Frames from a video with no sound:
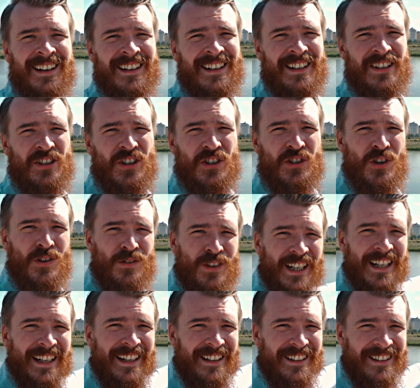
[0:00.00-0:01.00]
And just over
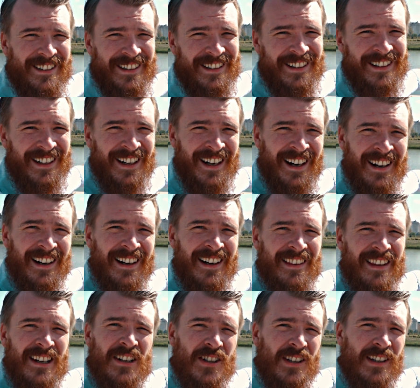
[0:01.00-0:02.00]
here,
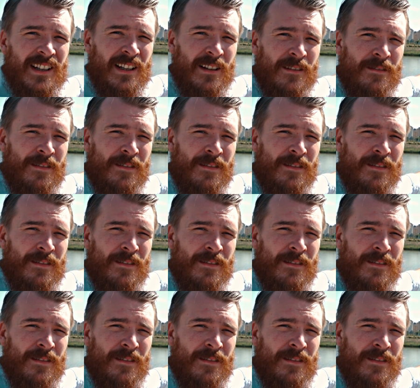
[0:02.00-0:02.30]
there's a little